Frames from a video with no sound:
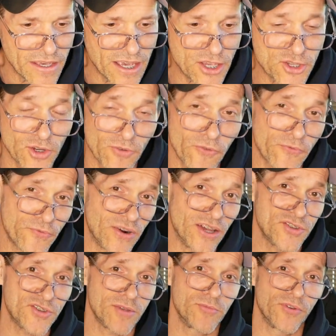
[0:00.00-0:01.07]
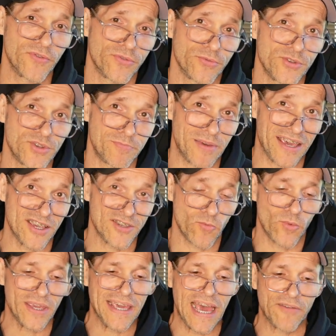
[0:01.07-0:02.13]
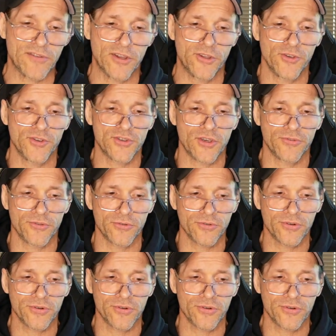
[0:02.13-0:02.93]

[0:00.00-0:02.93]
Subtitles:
And so for us to move through space, we have to do so through